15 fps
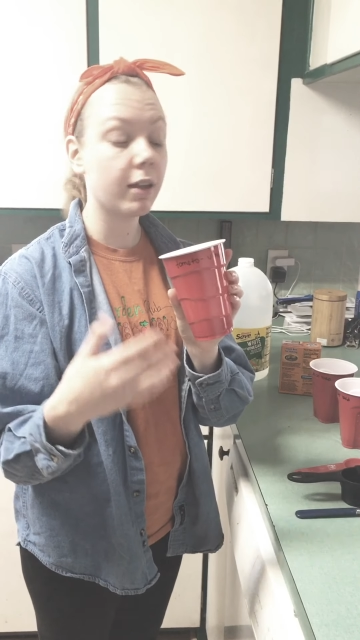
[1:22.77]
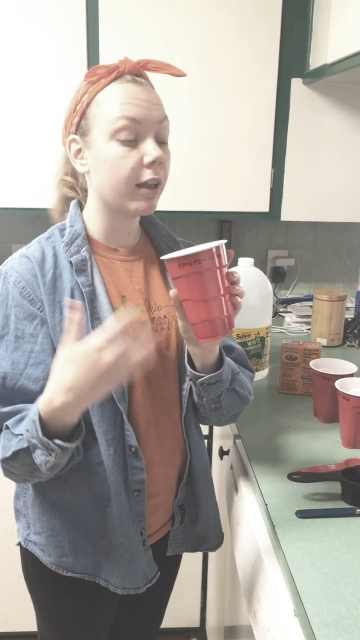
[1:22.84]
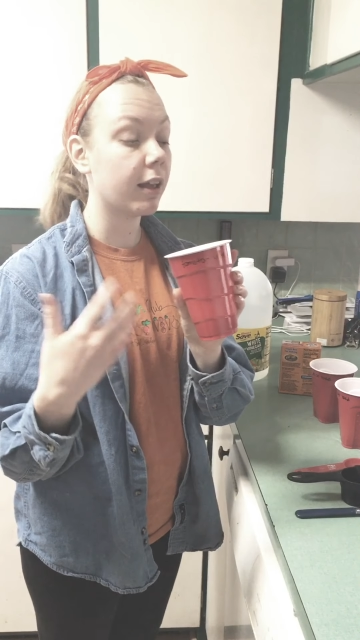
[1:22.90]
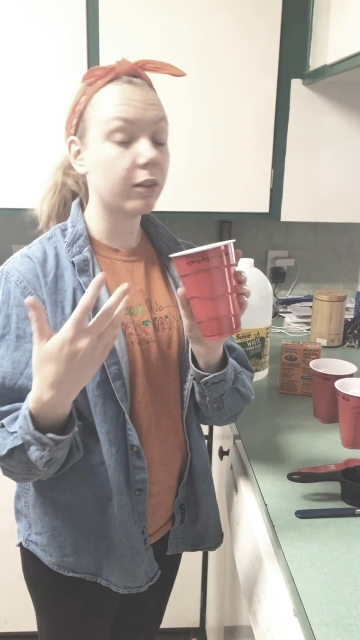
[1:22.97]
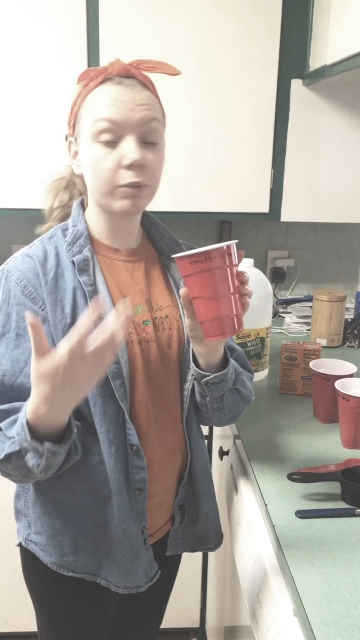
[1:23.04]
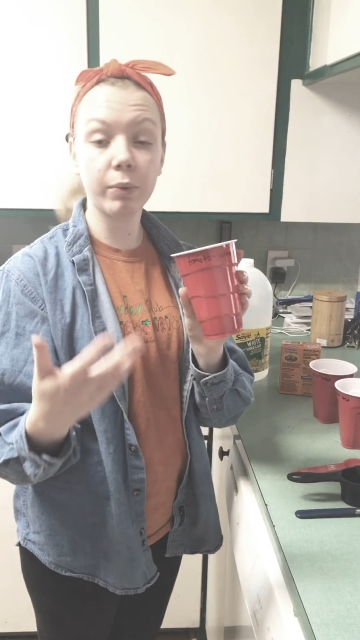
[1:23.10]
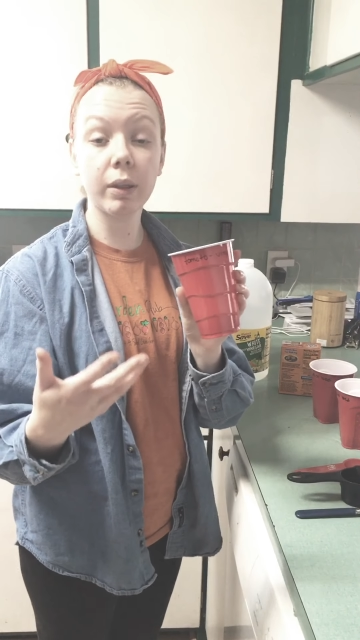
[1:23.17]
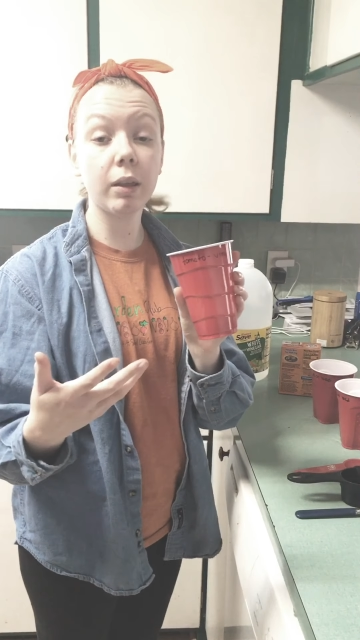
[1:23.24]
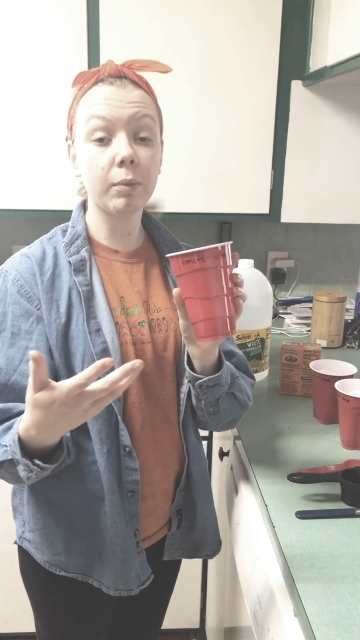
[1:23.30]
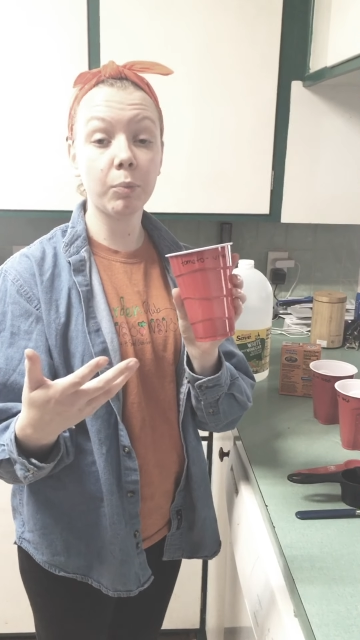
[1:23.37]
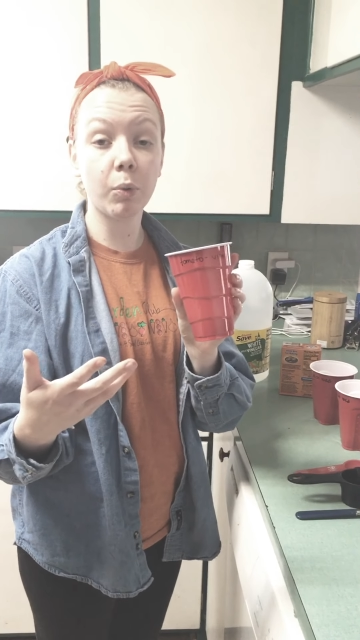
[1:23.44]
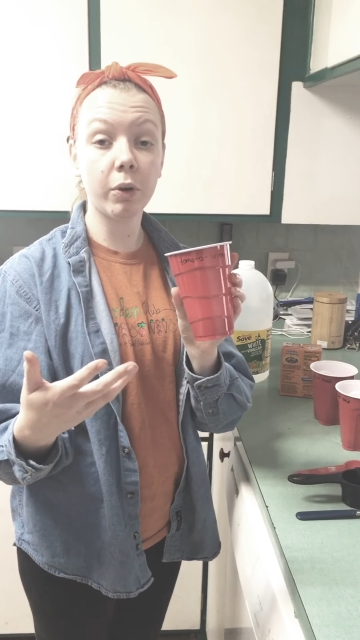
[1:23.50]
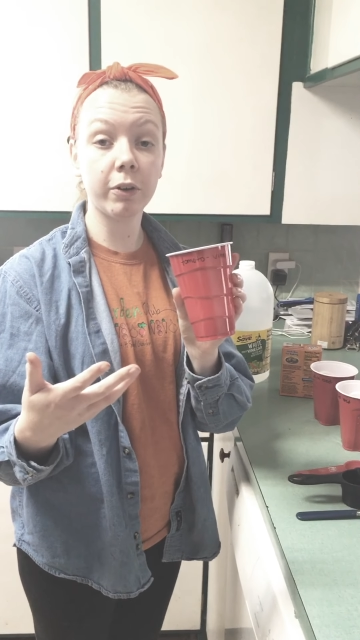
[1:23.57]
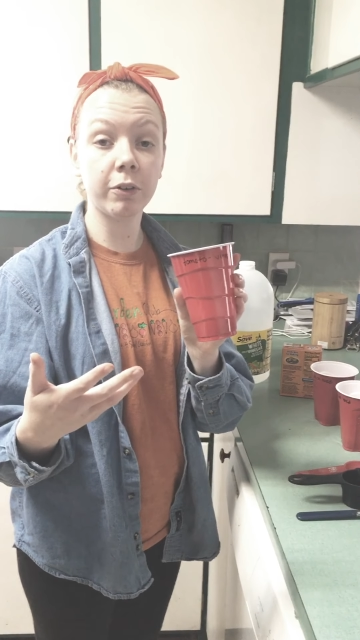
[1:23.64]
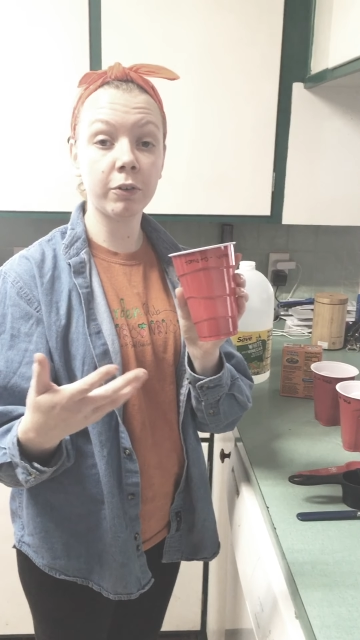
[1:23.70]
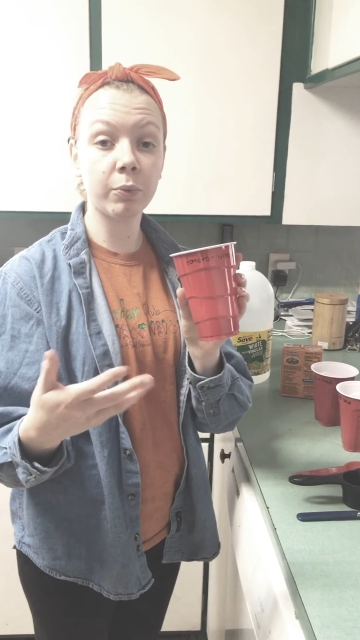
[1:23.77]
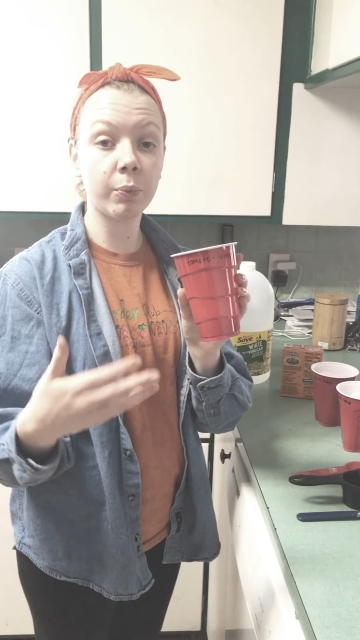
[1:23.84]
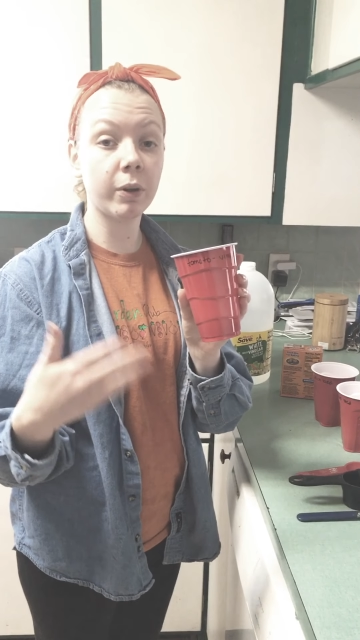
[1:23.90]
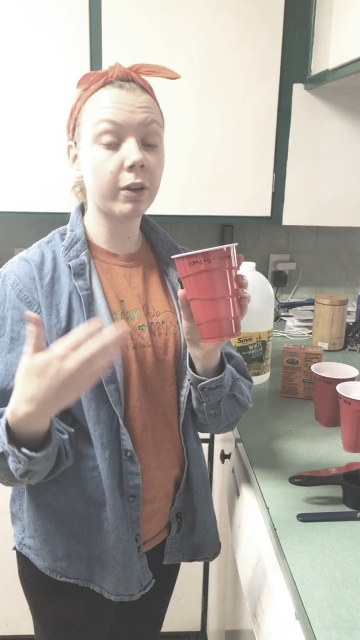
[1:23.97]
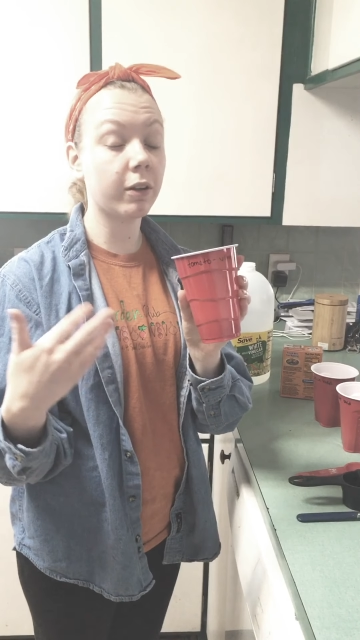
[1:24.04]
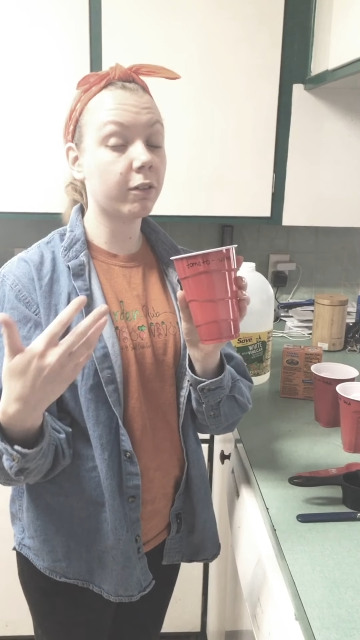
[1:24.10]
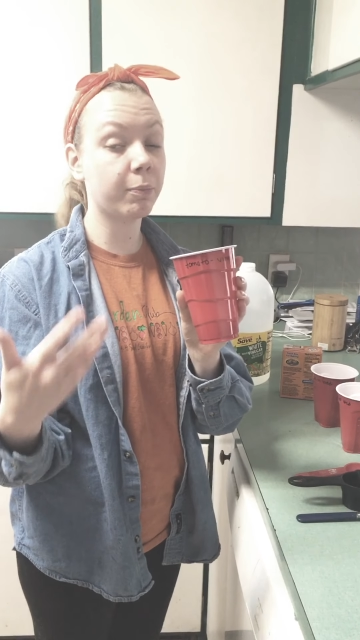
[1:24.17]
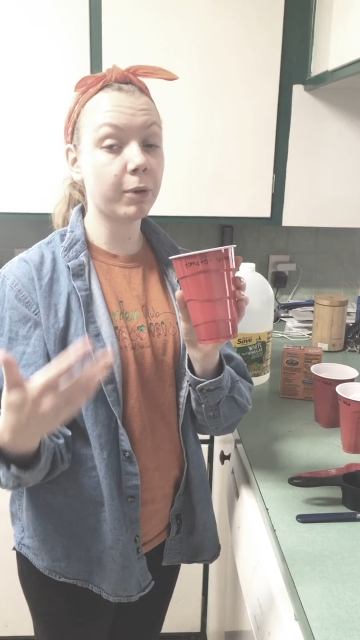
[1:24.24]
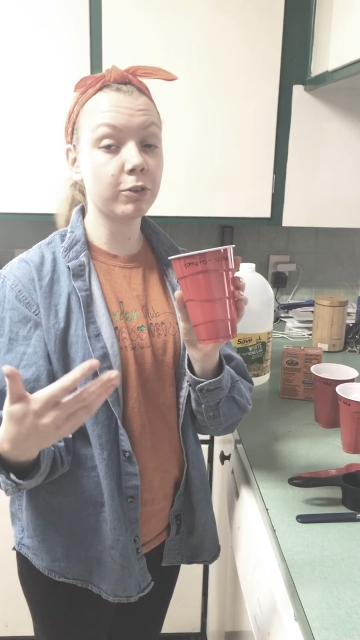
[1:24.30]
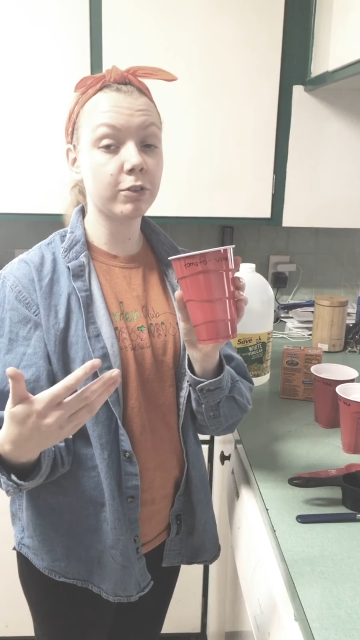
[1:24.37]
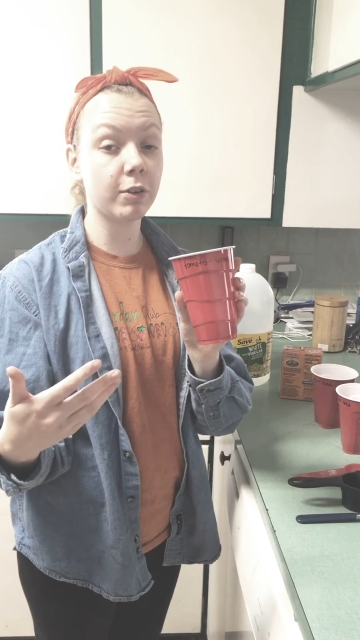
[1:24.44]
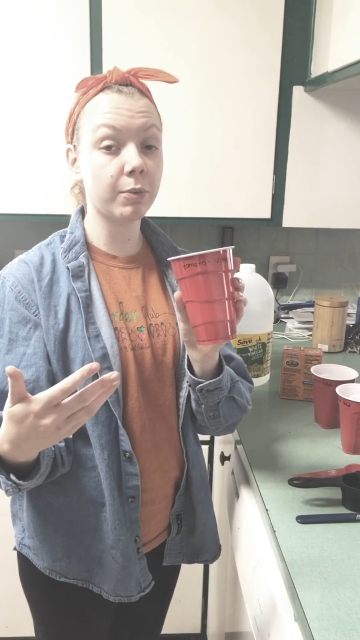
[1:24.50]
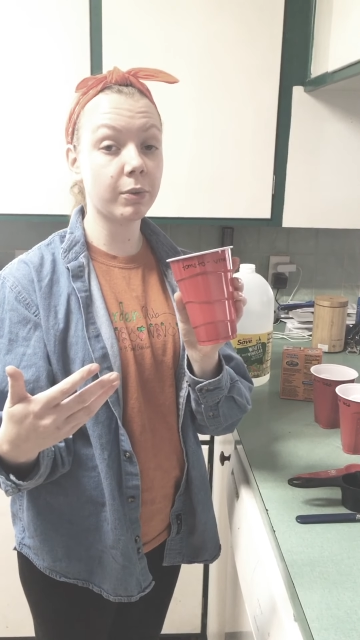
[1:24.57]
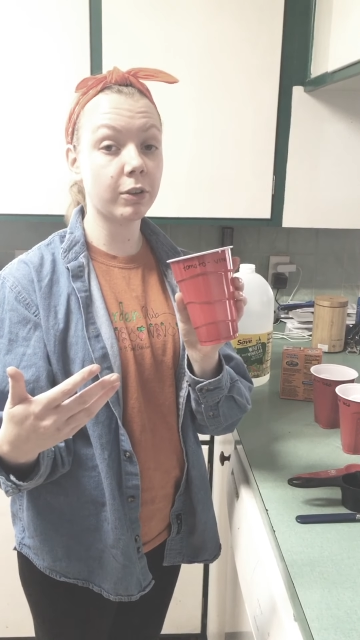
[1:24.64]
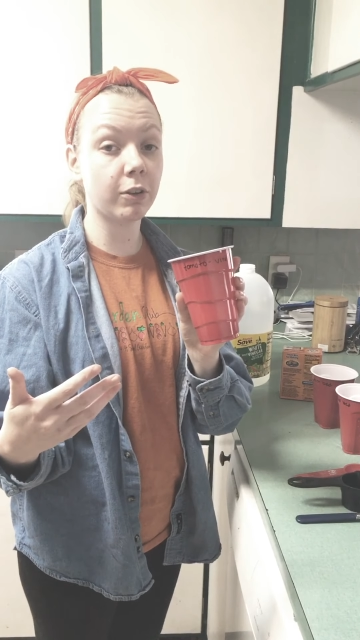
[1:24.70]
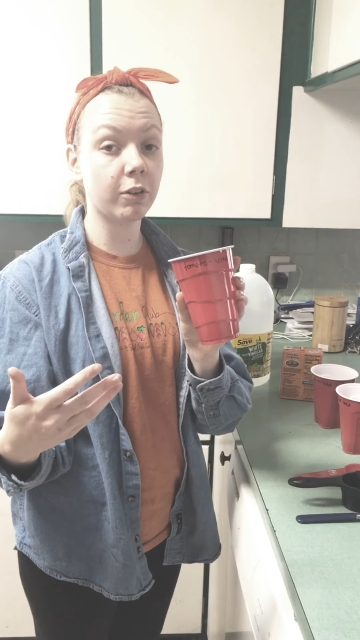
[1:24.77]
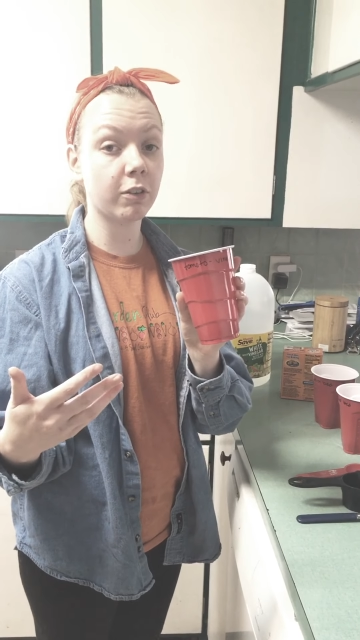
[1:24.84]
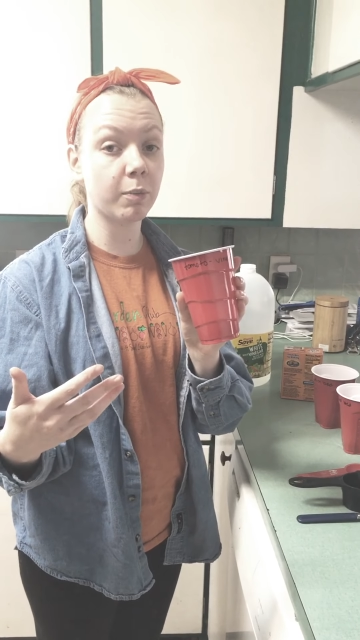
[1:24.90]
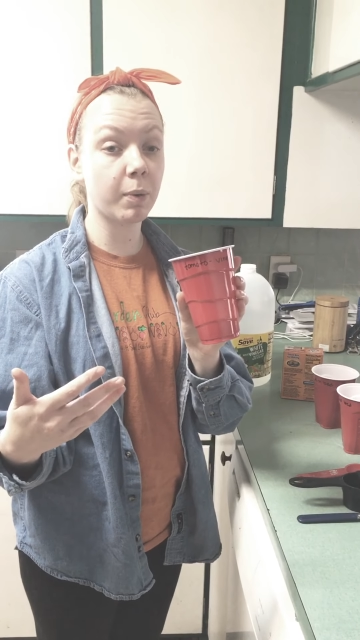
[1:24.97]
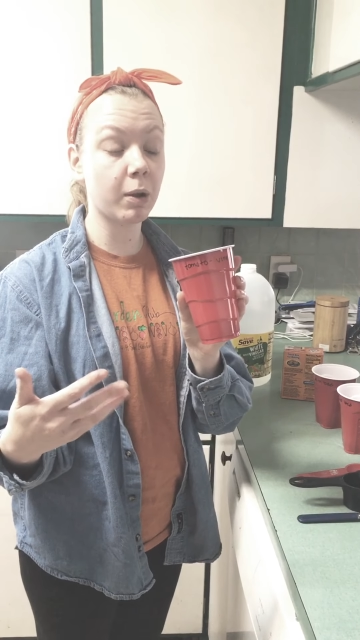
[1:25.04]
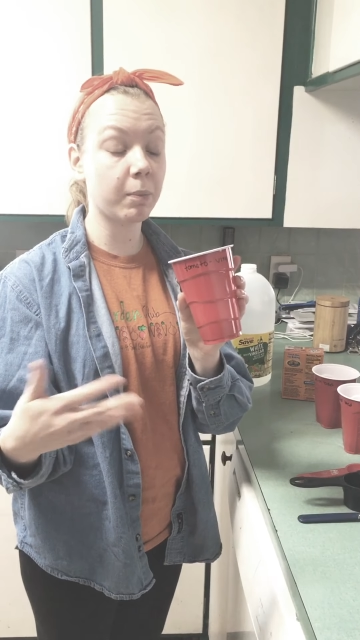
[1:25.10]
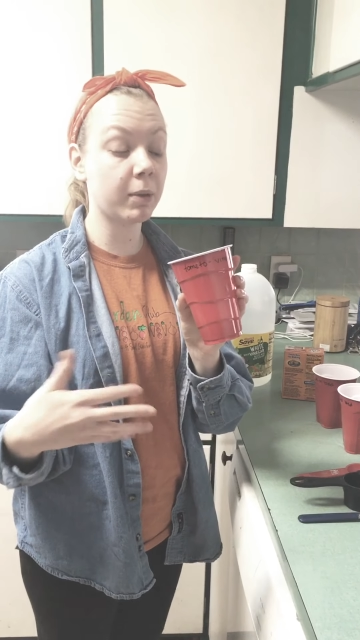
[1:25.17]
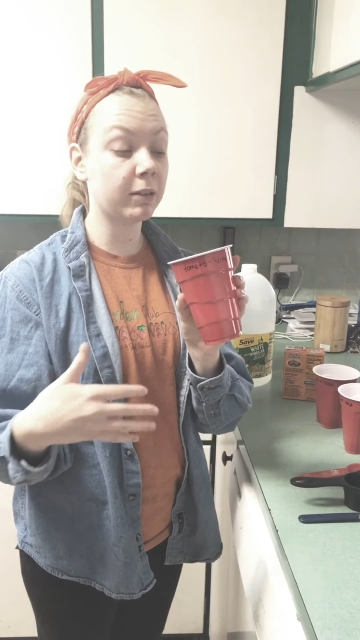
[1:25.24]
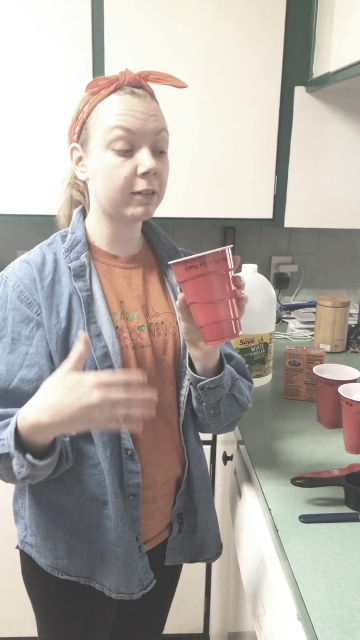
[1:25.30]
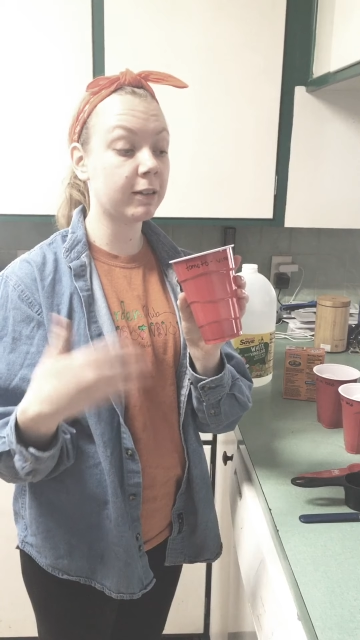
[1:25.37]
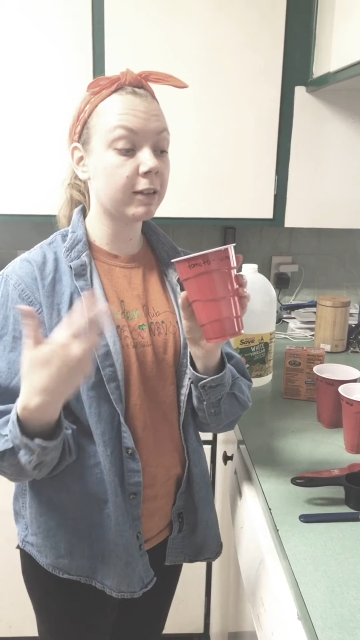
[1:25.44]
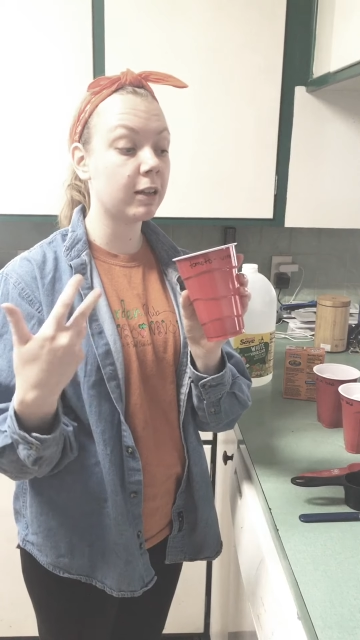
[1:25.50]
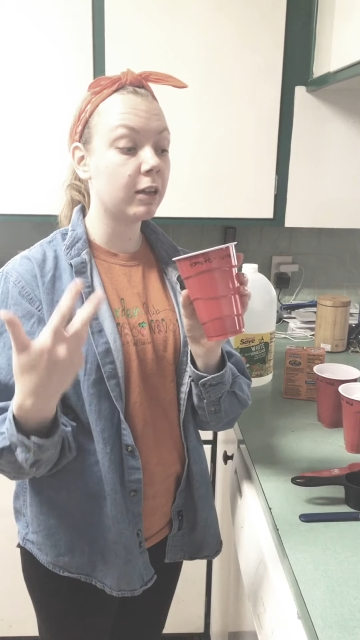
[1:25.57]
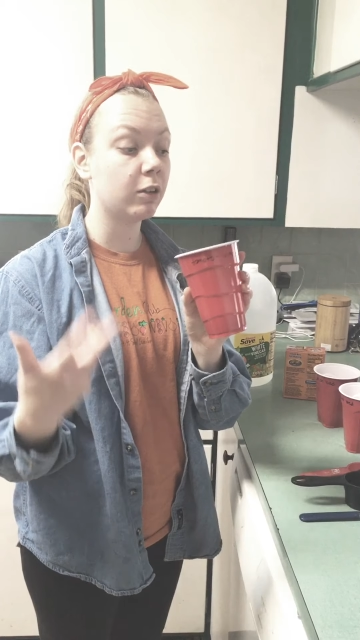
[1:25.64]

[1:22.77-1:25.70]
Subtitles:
It's really important, especially when you're experimenting,